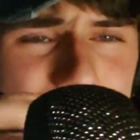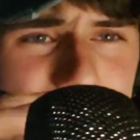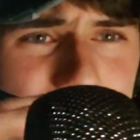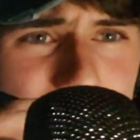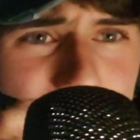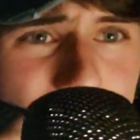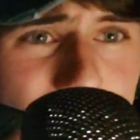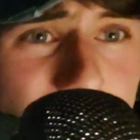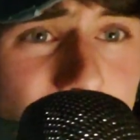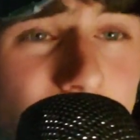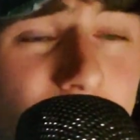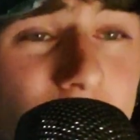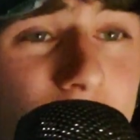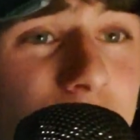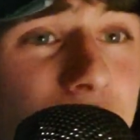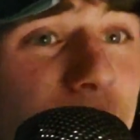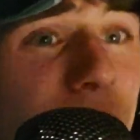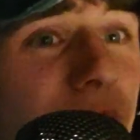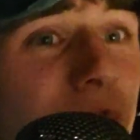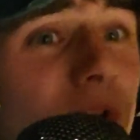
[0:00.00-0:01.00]

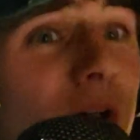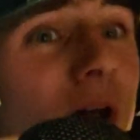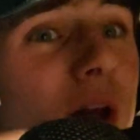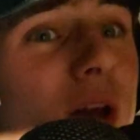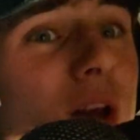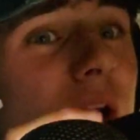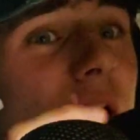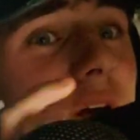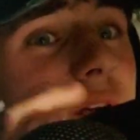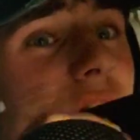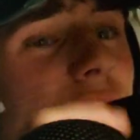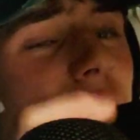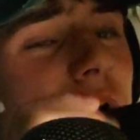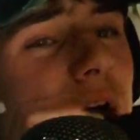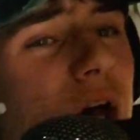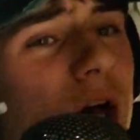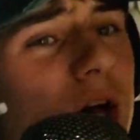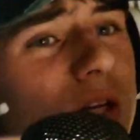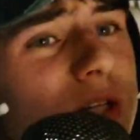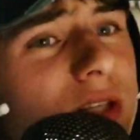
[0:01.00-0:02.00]
Every flight I've
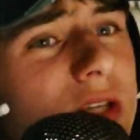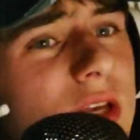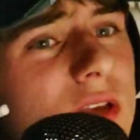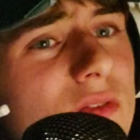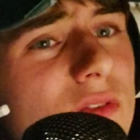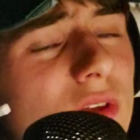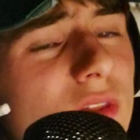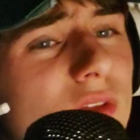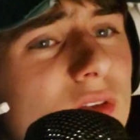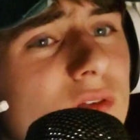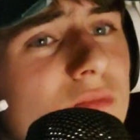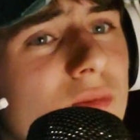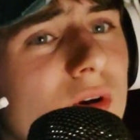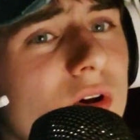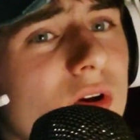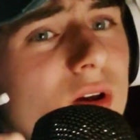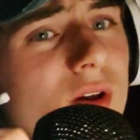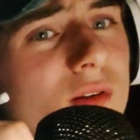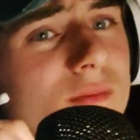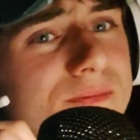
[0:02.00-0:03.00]
logged is in this
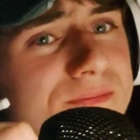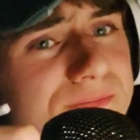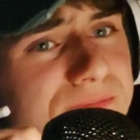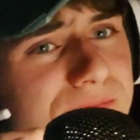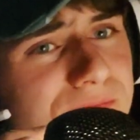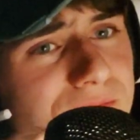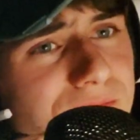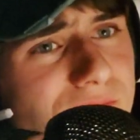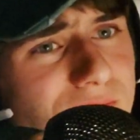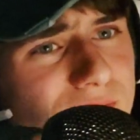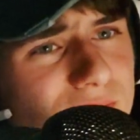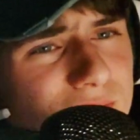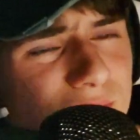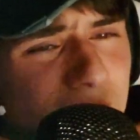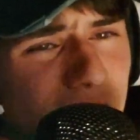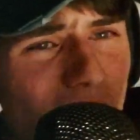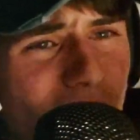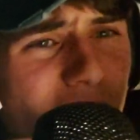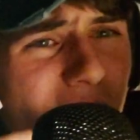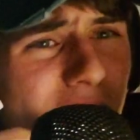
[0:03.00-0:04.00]
book.
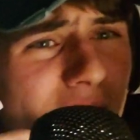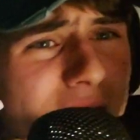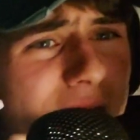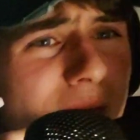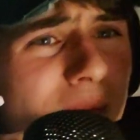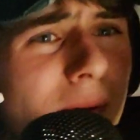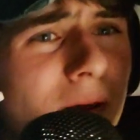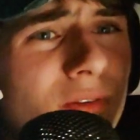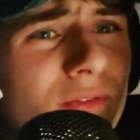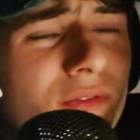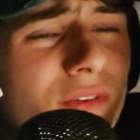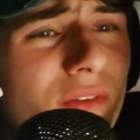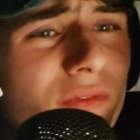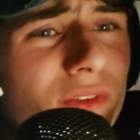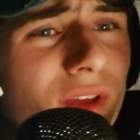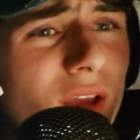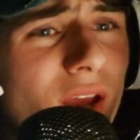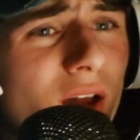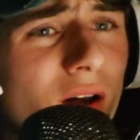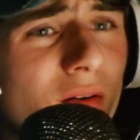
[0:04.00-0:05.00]
I have about
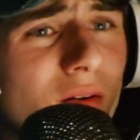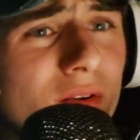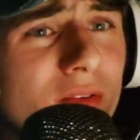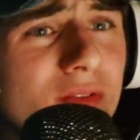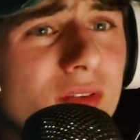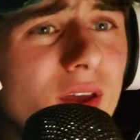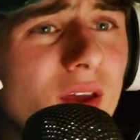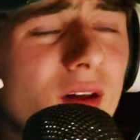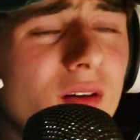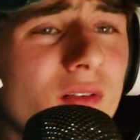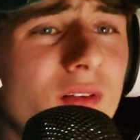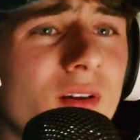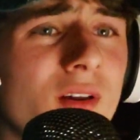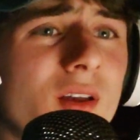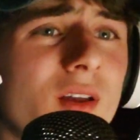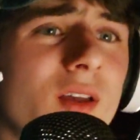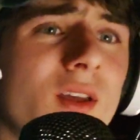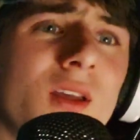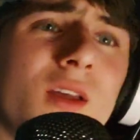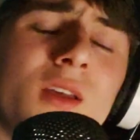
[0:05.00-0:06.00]
50 hours now,
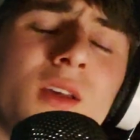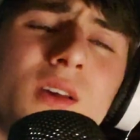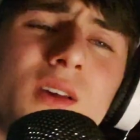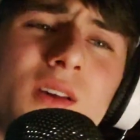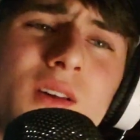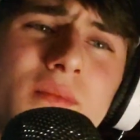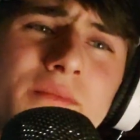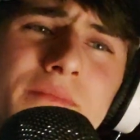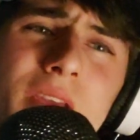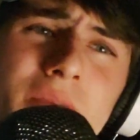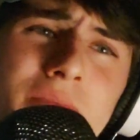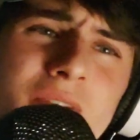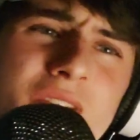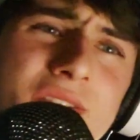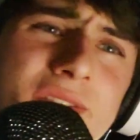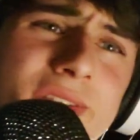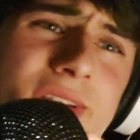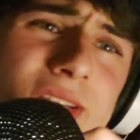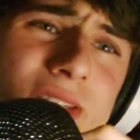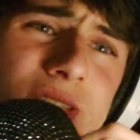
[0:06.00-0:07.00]
maybe
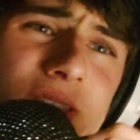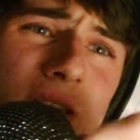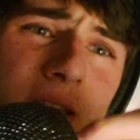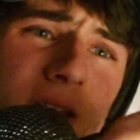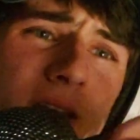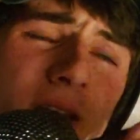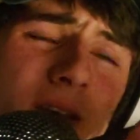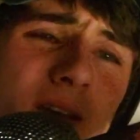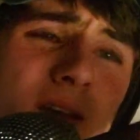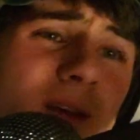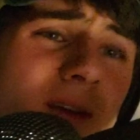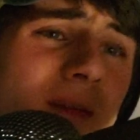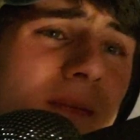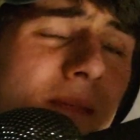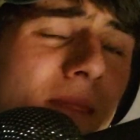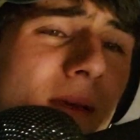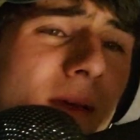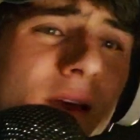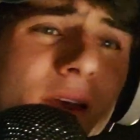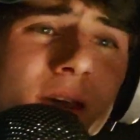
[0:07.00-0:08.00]
60.
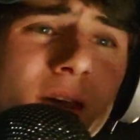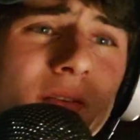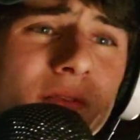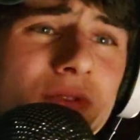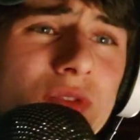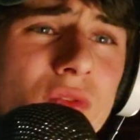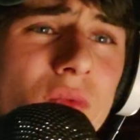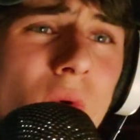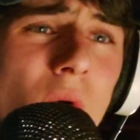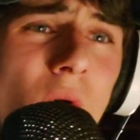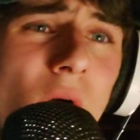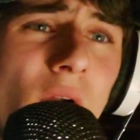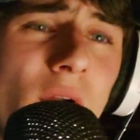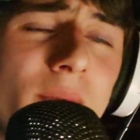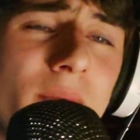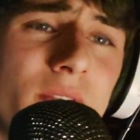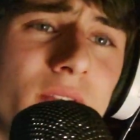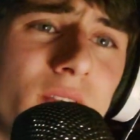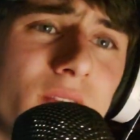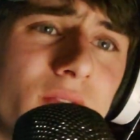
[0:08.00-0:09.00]
I have 2
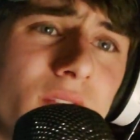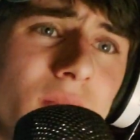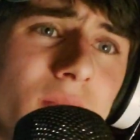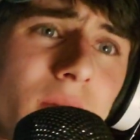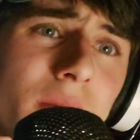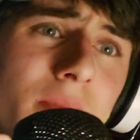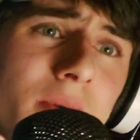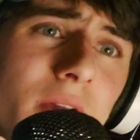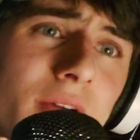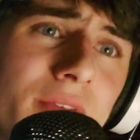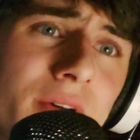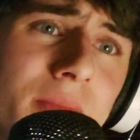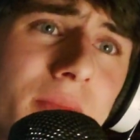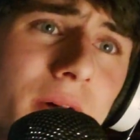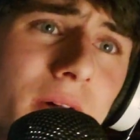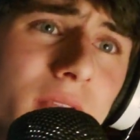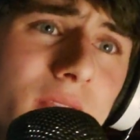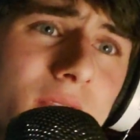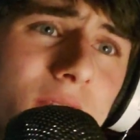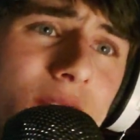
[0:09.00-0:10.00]
requirements left on my private
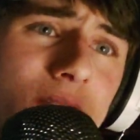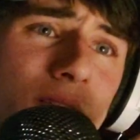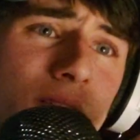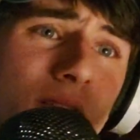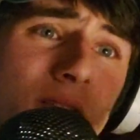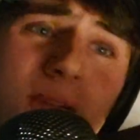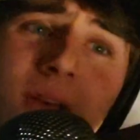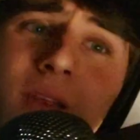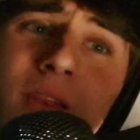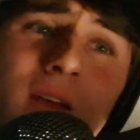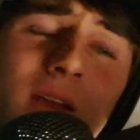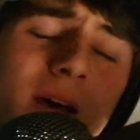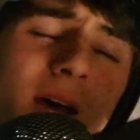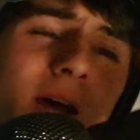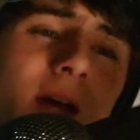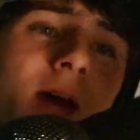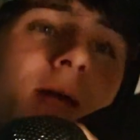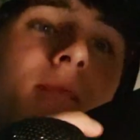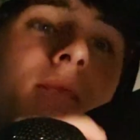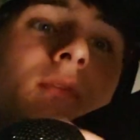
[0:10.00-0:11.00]
pilot license, and then
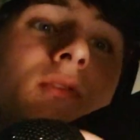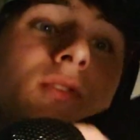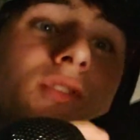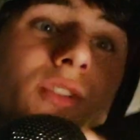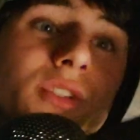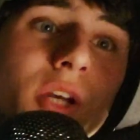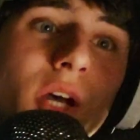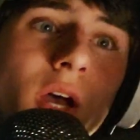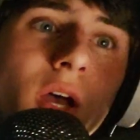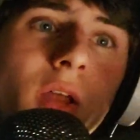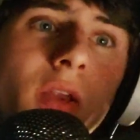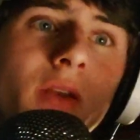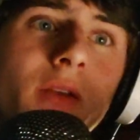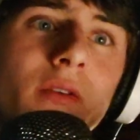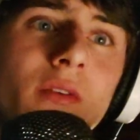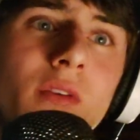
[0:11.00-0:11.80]
I am done.